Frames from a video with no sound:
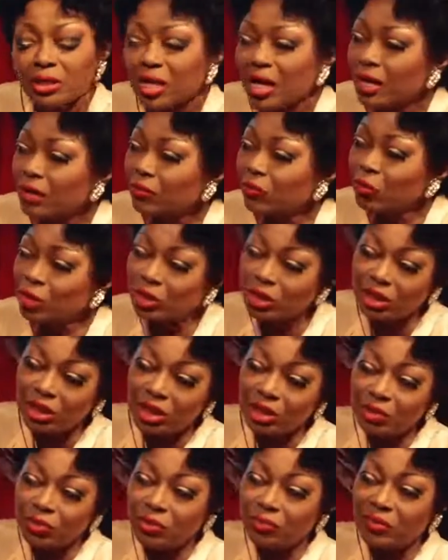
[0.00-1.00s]
that. What did they
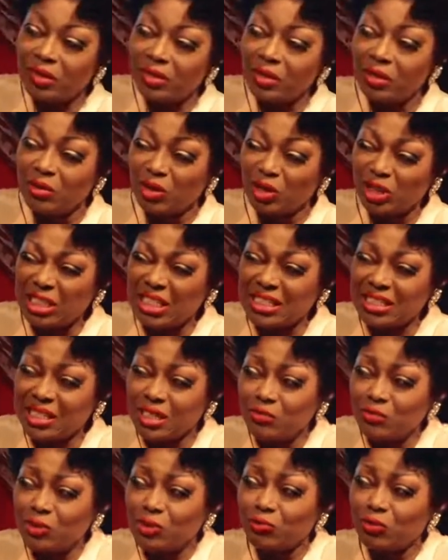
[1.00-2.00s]
do when they... Because they
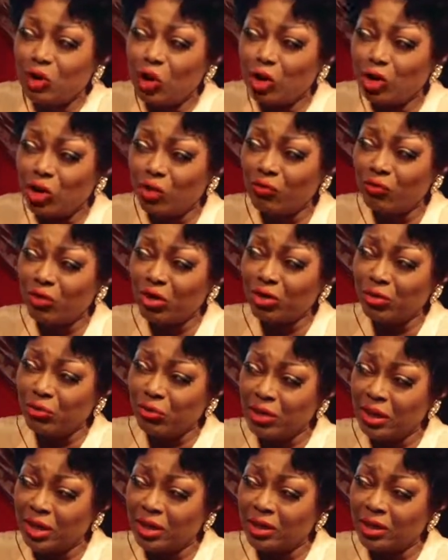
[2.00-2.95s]
seem to have got on very well.